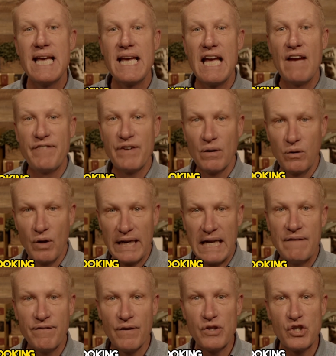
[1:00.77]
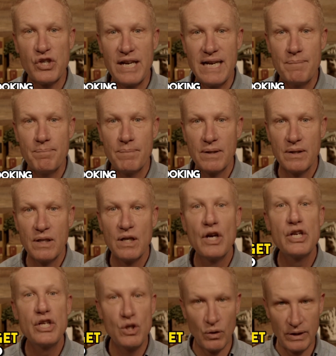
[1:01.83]
If you're looking for cheap,
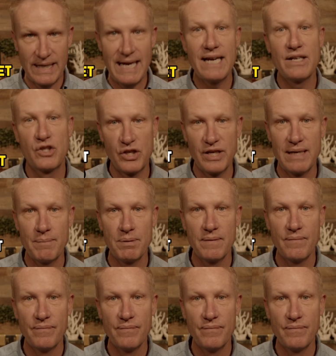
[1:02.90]
you'll get cheap.